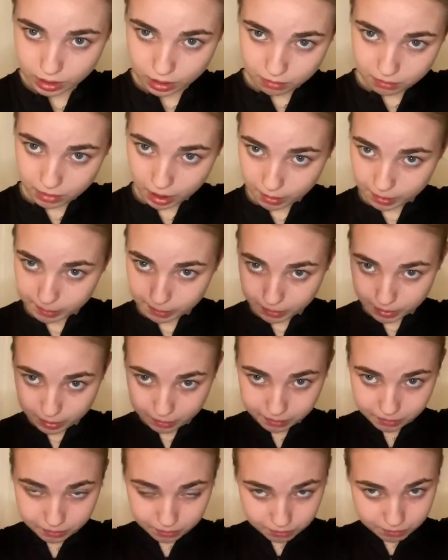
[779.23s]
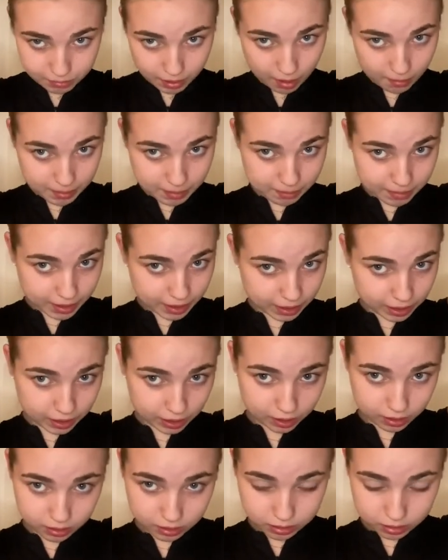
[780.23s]
bobby
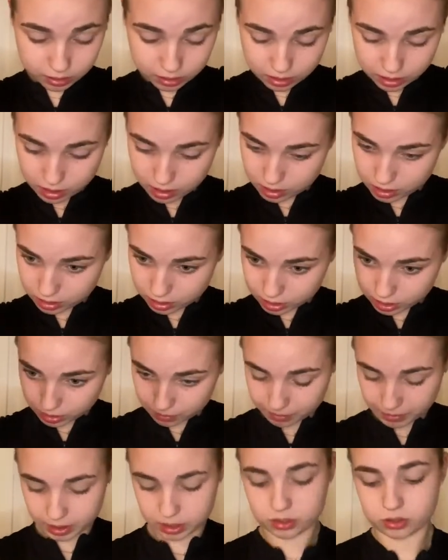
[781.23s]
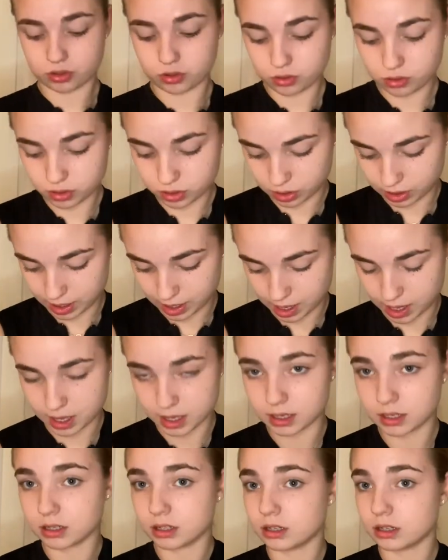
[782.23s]
pinning something to your head,